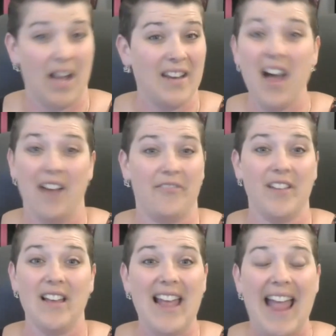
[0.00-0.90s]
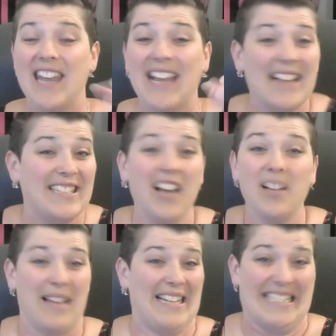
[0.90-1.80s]
enough. And you got to tell
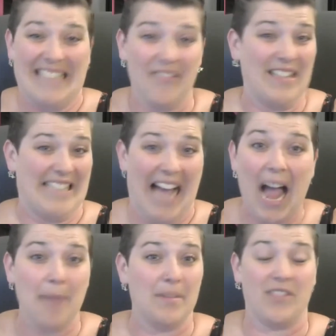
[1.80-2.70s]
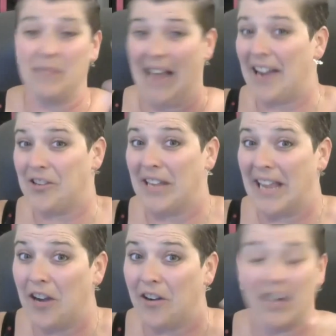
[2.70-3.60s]
them like seven times for them to actually
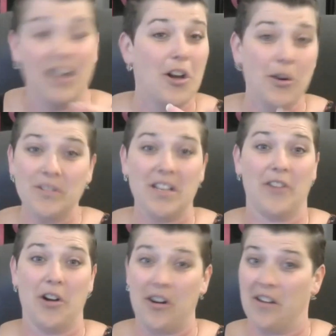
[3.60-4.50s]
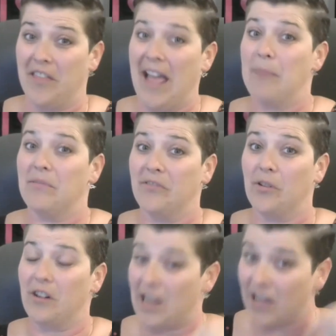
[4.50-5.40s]
hear you. Who's ever heard of that
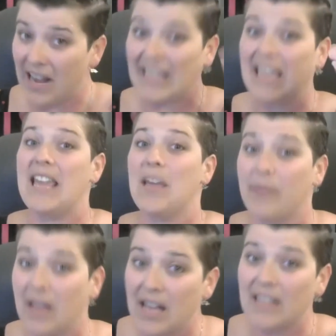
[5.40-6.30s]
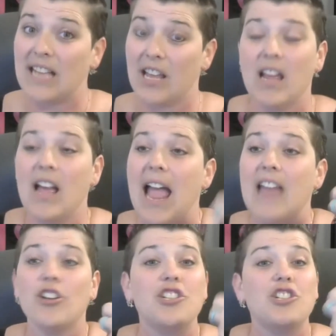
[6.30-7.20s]
before? Okay. You got to keep, and
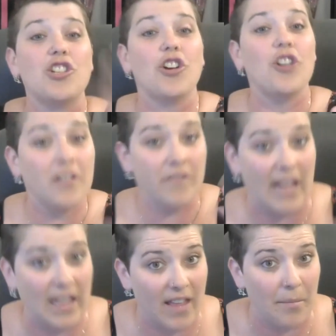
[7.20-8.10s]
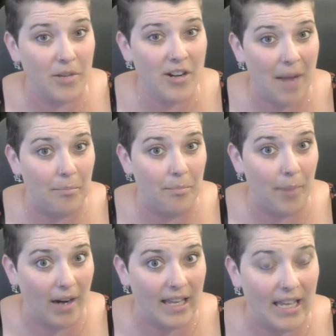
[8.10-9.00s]
you're serving them. You're not
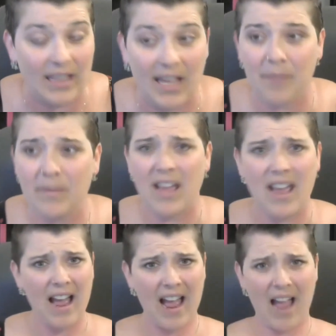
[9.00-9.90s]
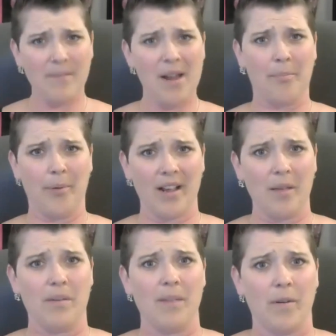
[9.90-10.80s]
bugging them. I'm not
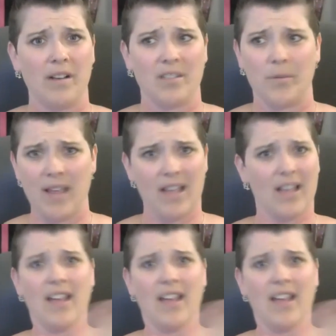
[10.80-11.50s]
bugging people once a week.